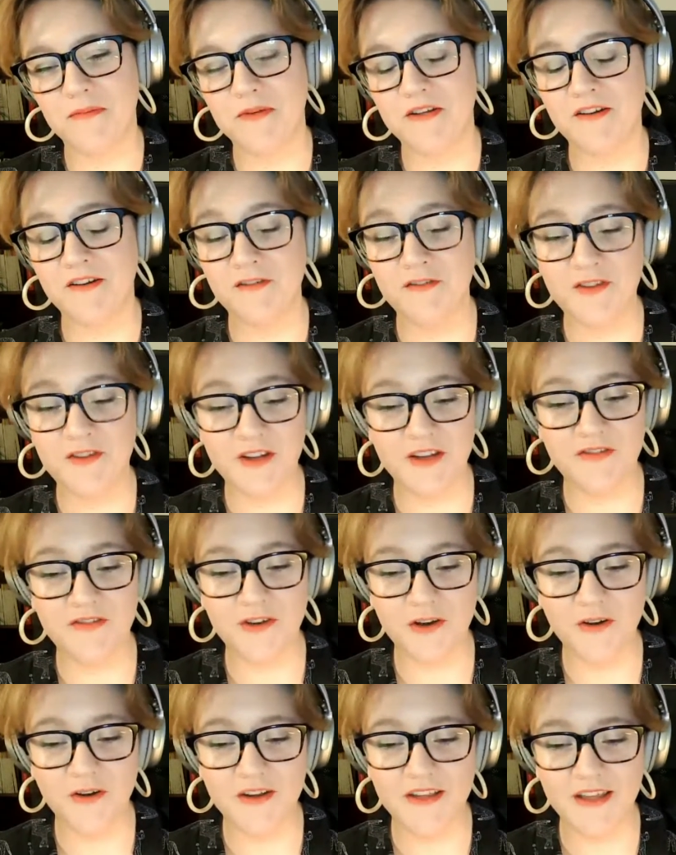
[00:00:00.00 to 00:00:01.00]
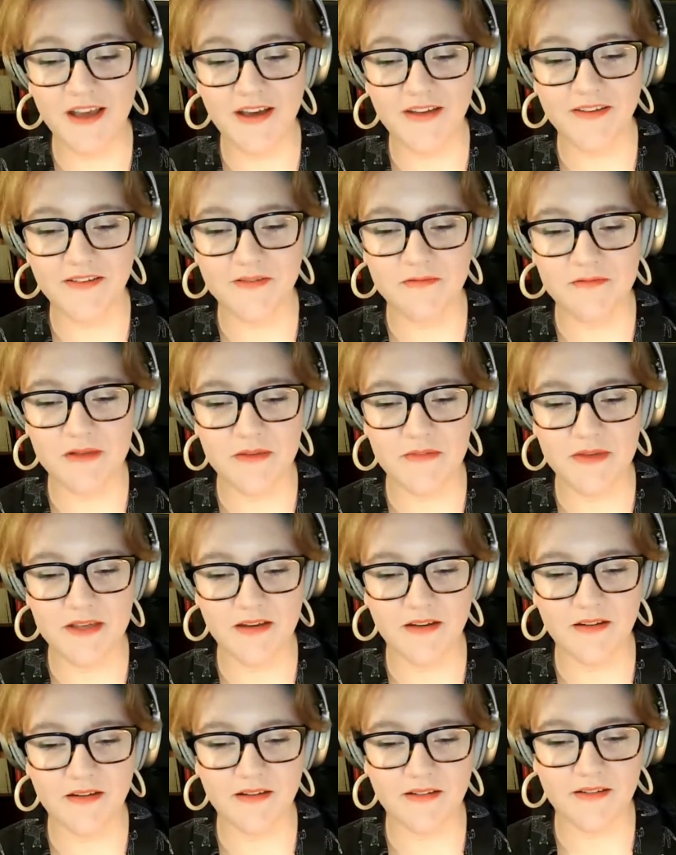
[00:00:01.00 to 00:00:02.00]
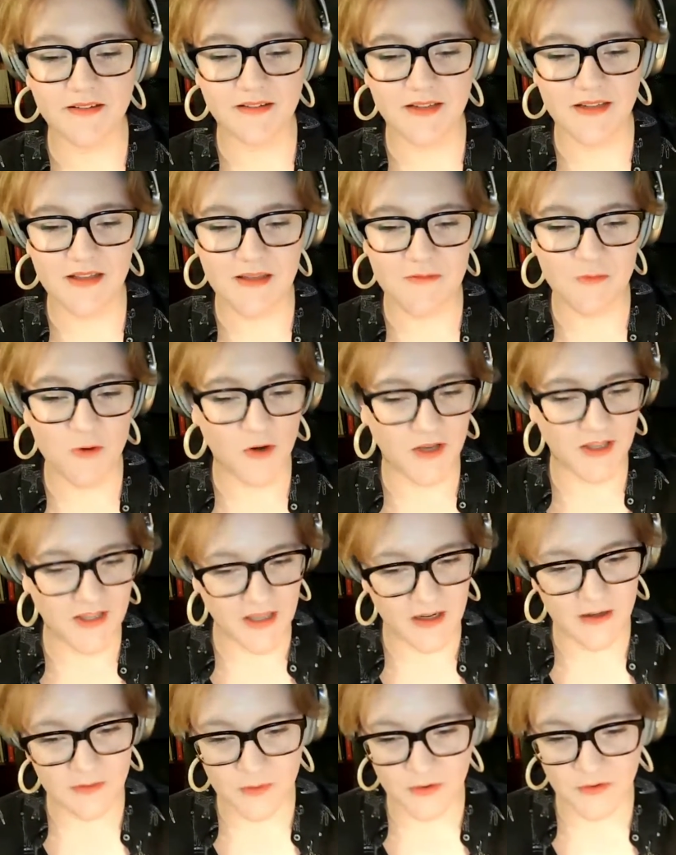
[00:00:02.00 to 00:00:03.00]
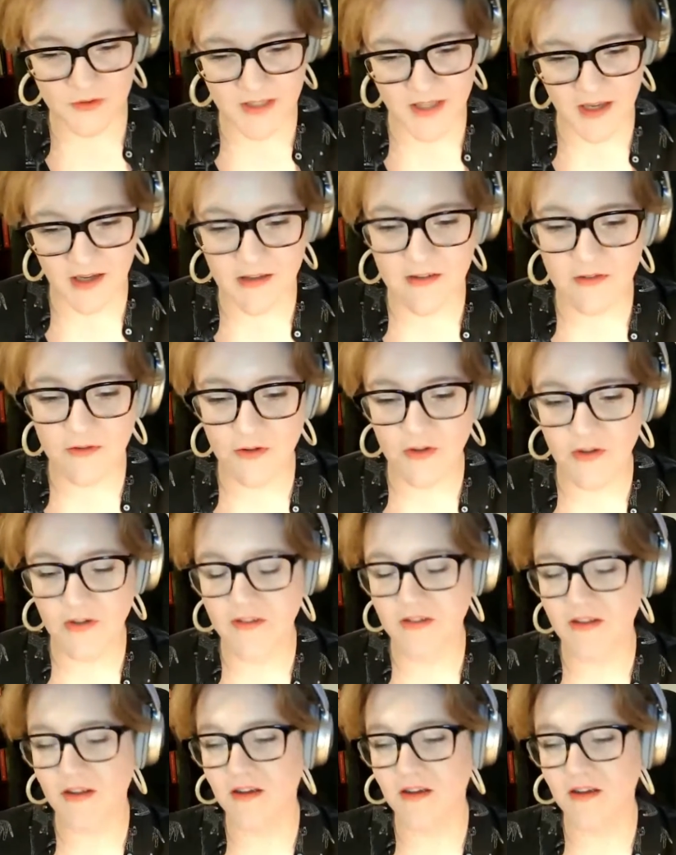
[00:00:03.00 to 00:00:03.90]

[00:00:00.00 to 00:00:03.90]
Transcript: But if there are guests, maybe a slightly more gettable guest for